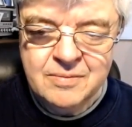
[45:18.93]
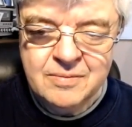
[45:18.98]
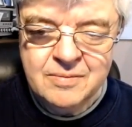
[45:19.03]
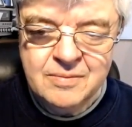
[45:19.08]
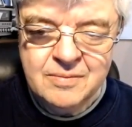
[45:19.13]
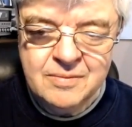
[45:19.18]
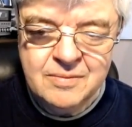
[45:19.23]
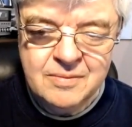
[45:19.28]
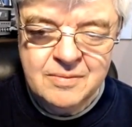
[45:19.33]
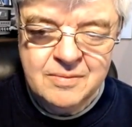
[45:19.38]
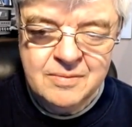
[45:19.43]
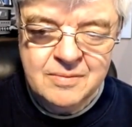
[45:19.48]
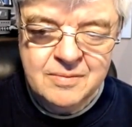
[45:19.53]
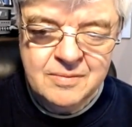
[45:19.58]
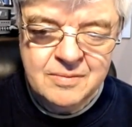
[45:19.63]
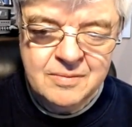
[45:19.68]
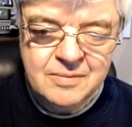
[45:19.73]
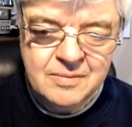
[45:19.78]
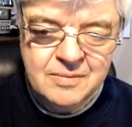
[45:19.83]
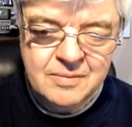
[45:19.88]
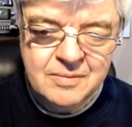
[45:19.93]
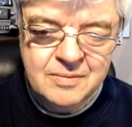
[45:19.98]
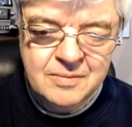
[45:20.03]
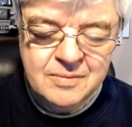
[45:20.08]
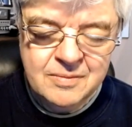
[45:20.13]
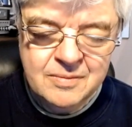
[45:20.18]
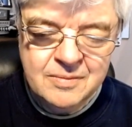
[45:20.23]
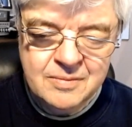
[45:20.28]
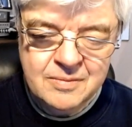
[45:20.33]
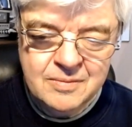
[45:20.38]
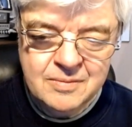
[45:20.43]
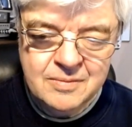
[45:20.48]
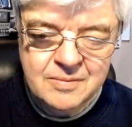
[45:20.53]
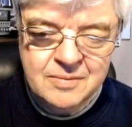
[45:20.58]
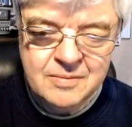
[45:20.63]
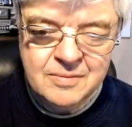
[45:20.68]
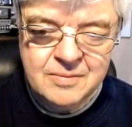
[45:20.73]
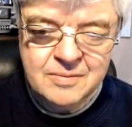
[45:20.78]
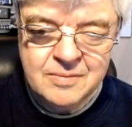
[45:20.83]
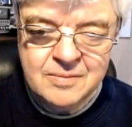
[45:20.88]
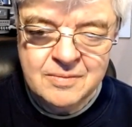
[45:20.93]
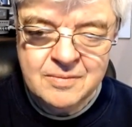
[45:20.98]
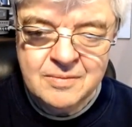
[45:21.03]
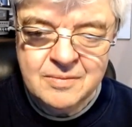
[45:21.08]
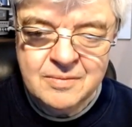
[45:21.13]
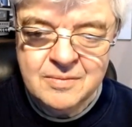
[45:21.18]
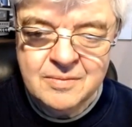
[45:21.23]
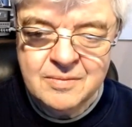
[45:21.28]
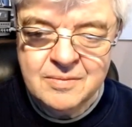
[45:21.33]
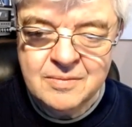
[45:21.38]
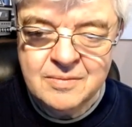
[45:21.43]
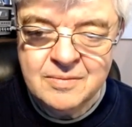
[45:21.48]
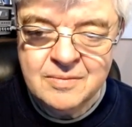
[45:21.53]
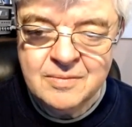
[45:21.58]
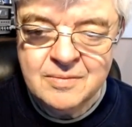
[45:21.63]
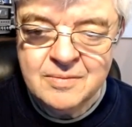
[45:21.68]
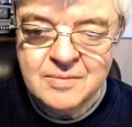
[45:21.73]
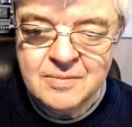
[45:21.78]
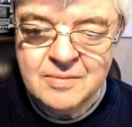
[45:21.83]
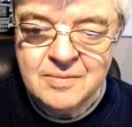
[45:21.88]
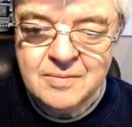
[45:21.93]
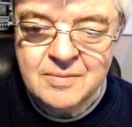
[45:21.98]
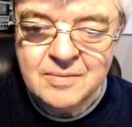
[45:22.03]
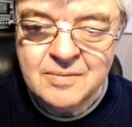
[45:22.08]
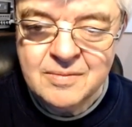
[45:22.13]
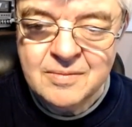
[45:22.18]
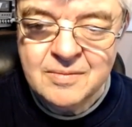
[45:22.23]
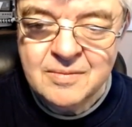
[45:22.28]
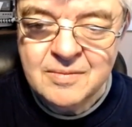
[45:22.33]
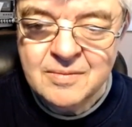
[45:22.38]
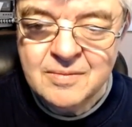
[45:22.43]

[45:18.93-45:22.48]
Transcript: No words are spoken by the person on screen.